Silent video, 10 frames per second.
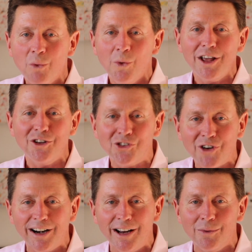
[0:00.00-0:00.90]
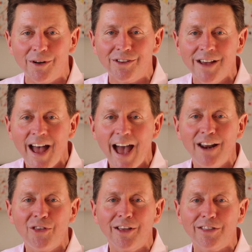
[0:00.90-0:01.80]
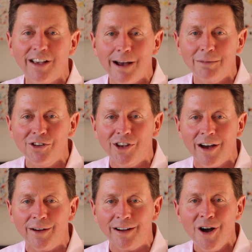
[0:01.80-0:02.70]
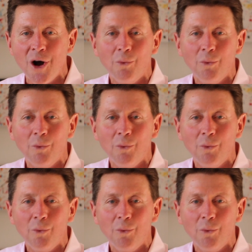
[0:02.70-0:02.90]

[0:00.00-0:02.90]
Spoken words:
What are you struggling with? How do you think the company's going?